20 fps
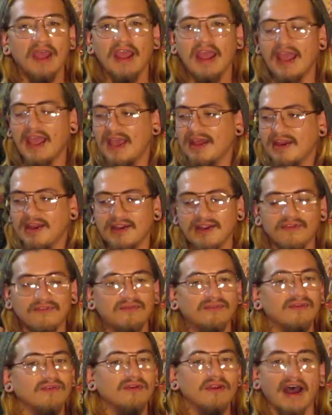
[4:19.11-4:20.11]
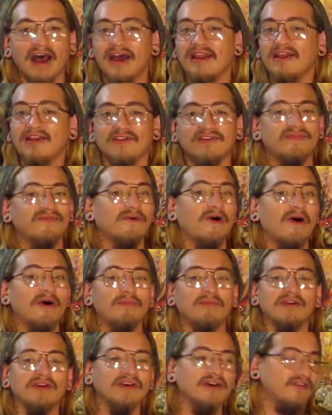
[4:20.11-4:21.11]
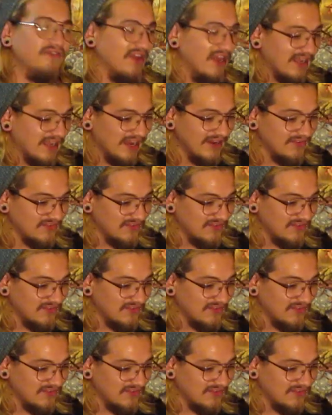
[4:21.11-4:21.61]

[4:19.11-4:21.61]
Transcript: And it is not his fault because, like I